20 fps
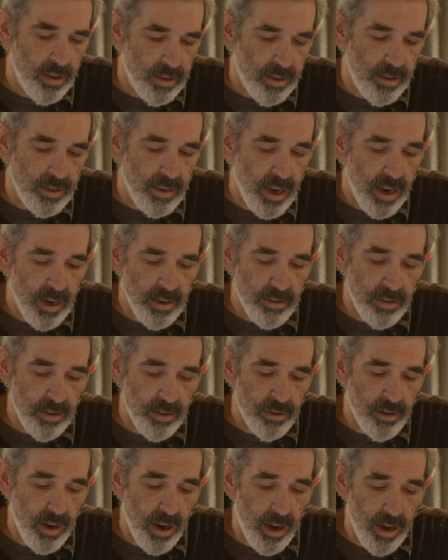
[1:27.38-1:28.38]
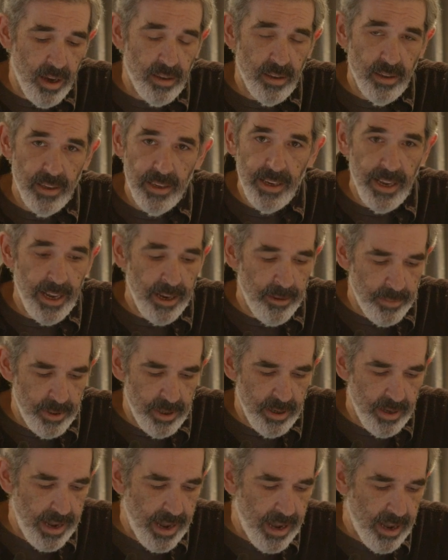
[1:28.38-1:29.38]
the doctor, oddly
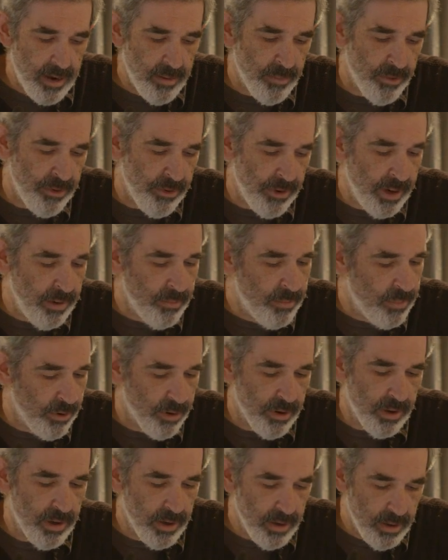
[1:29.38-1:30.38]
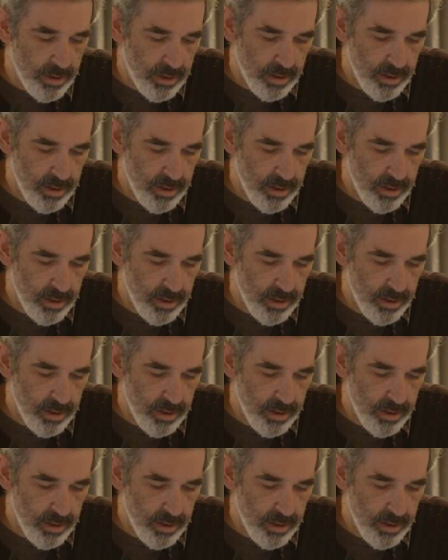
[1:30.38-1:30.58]
named Adam Greenberg,